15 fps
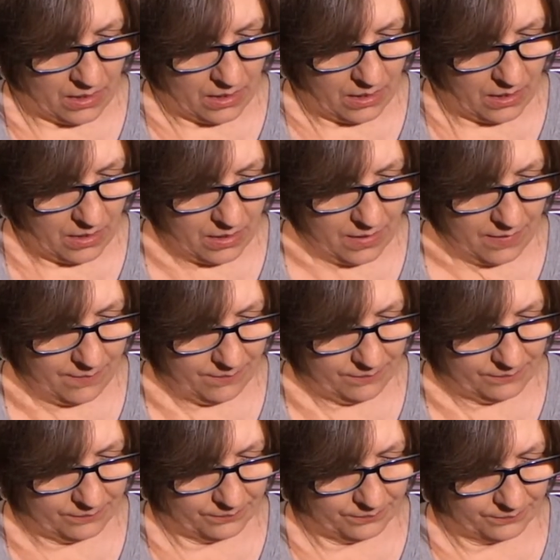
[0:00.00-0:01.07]
Um,
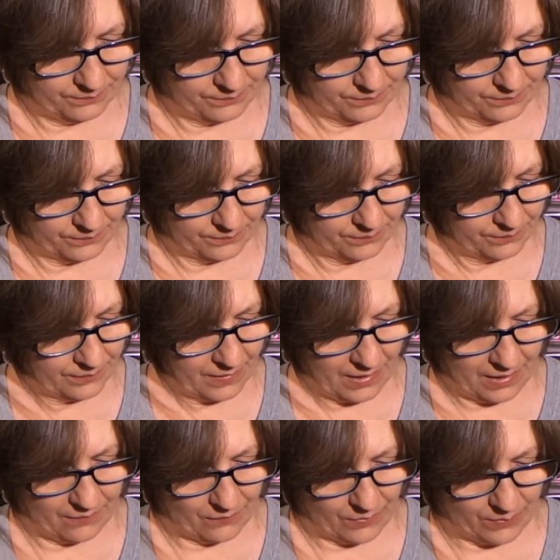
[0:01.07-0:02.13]
I
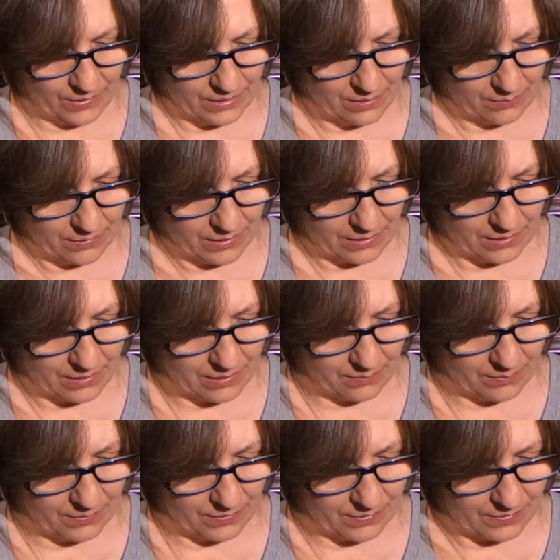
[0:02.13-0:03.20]
have no idea where that top
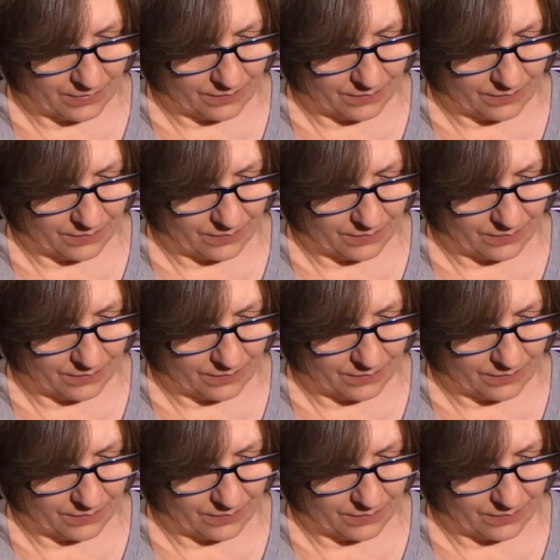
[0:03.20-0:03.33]
is.